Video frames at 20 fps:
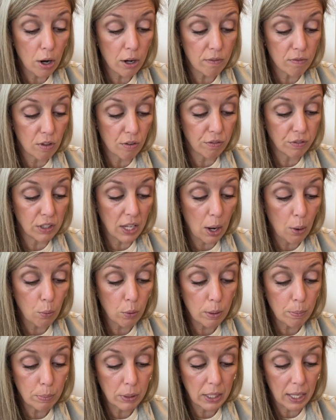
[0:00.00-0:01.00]
of the
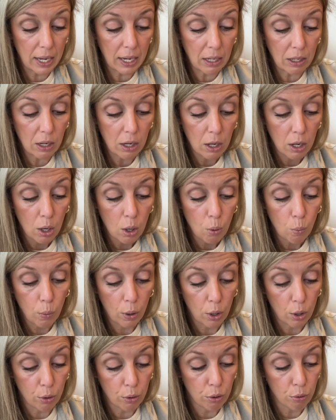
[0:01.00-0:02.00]
flowery plain where
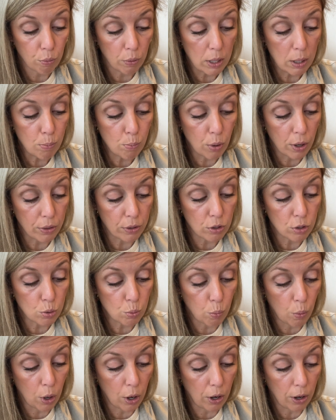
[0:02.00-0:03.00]
her three brothers
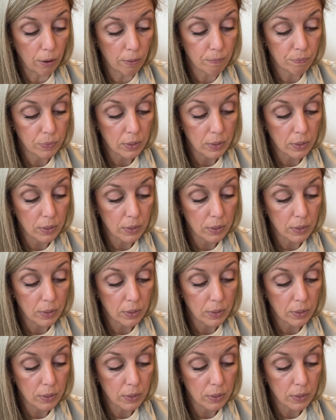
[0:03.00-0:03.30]
were,